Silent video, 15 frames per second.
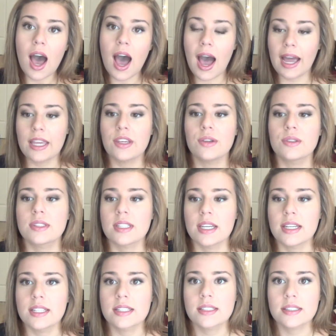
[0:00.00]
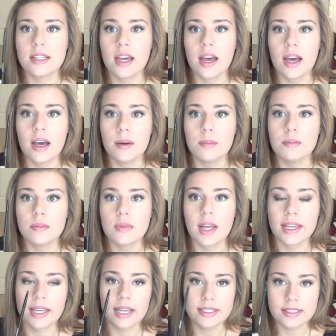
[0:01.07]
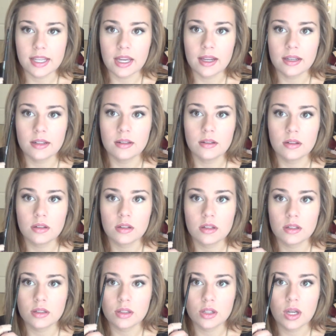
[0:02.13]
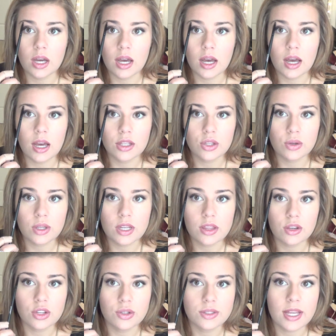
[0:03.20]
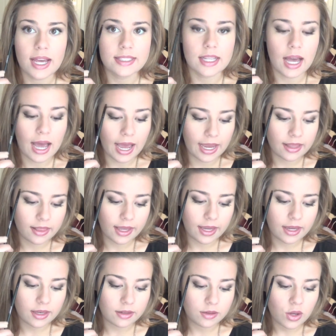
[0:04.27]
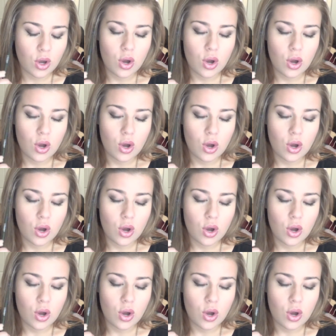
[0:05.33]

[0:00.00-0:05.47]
I use this, like I said, you could either use it as a highlight,